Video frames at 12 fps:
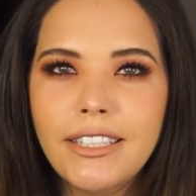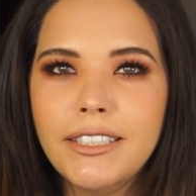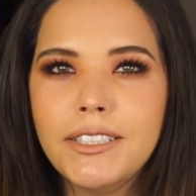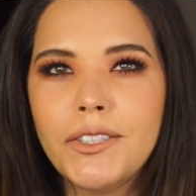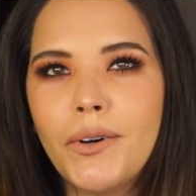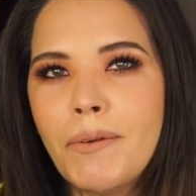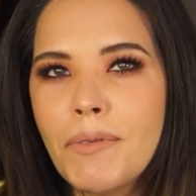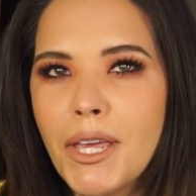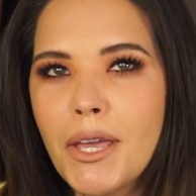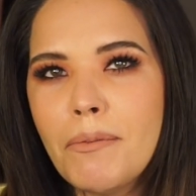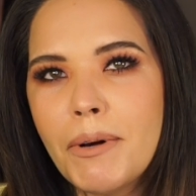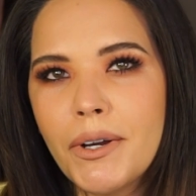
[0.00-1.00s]
So I'm
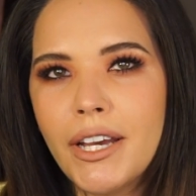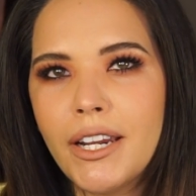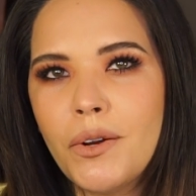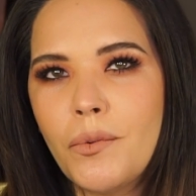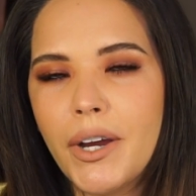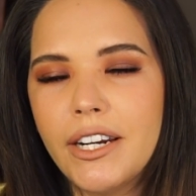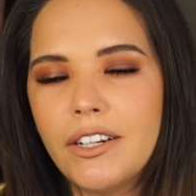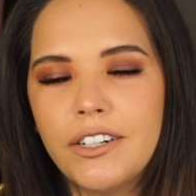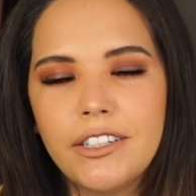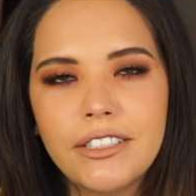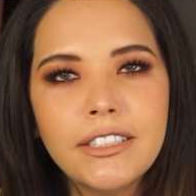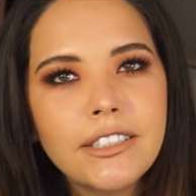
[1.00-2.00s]
thinking about getting white
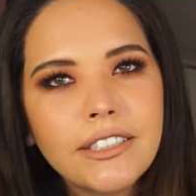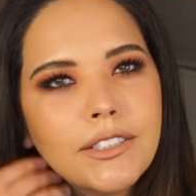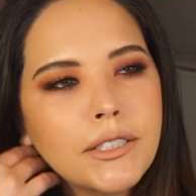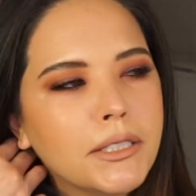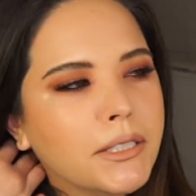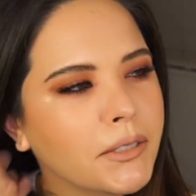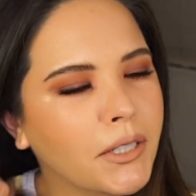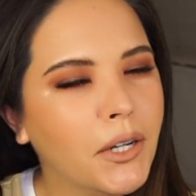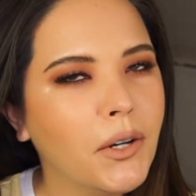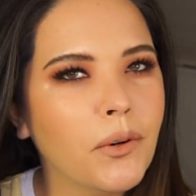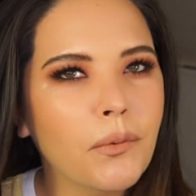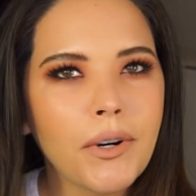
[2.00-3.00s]
curtains.
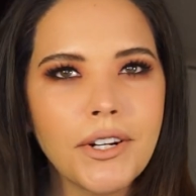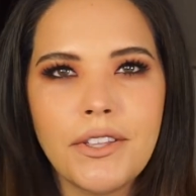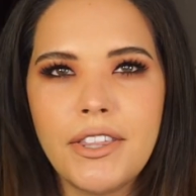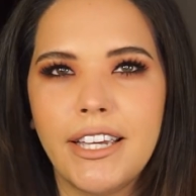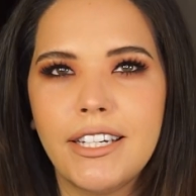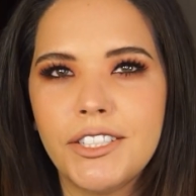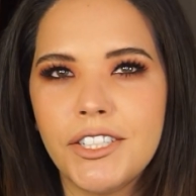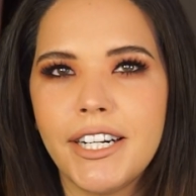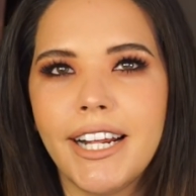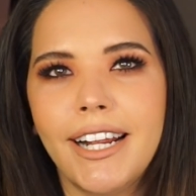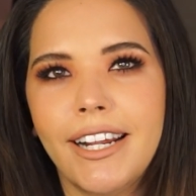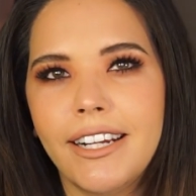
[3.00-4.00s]
What do you think? Should
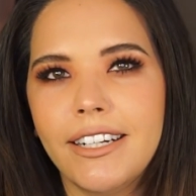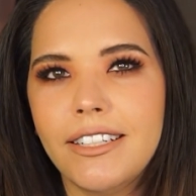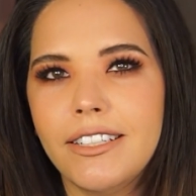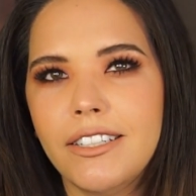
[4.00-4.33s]
I